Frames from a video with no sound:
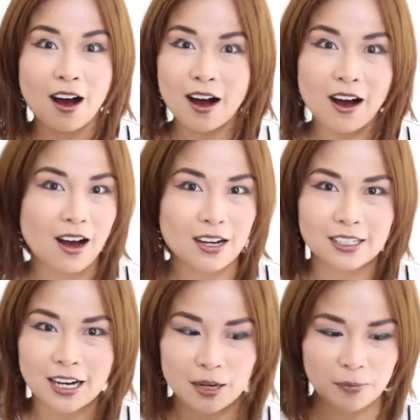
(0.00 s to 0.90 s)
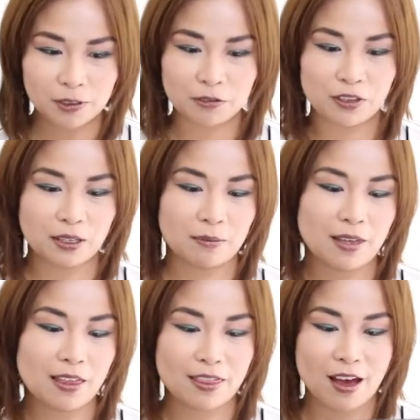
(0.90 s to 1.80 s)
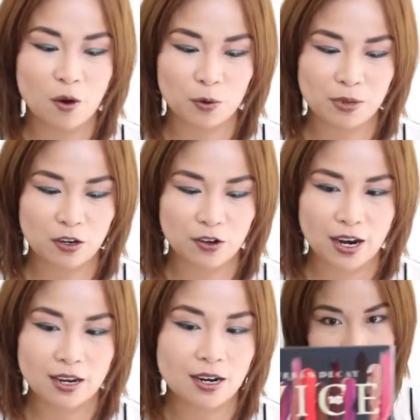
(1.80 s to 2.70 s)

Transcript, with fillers: uh, a couple of them, that would be great.